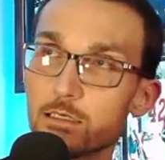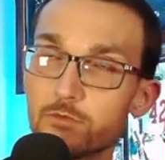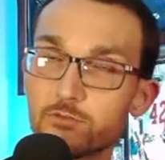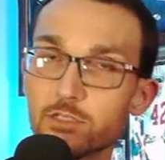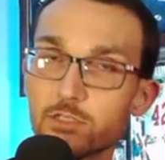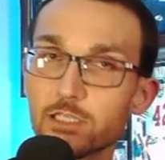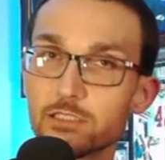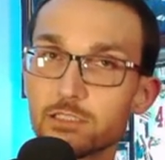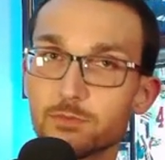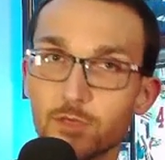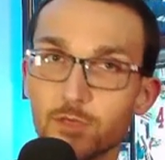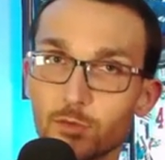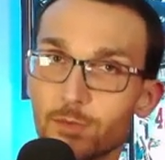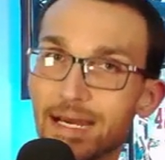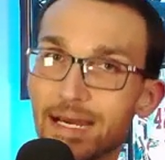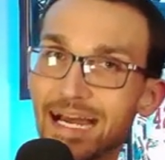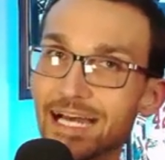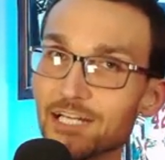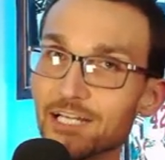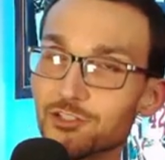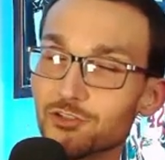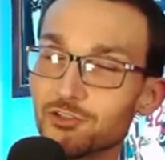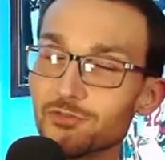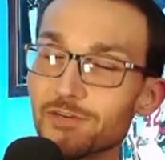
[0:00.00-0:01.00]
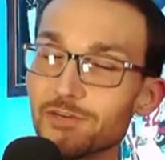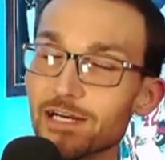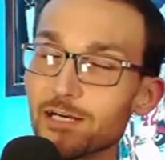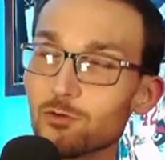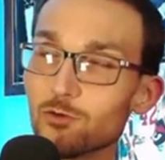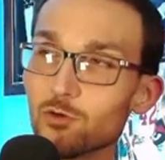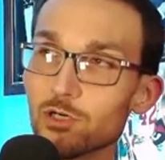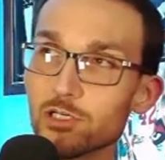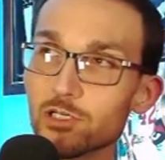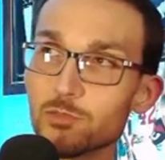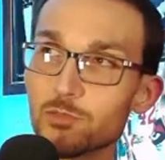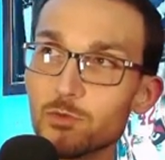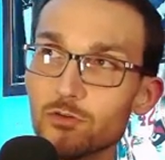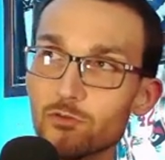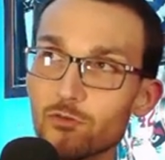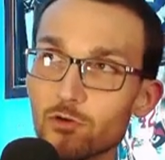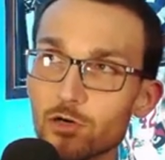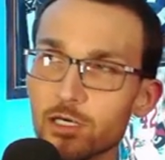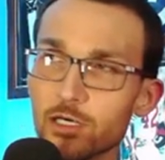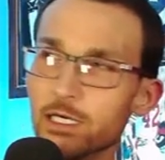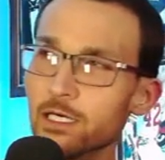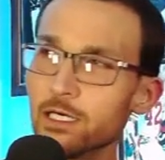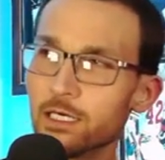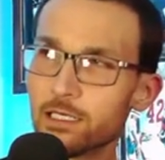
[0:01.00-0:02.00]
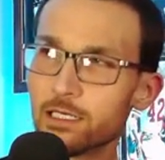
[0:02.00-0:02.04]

Talked about my hydrovac work before.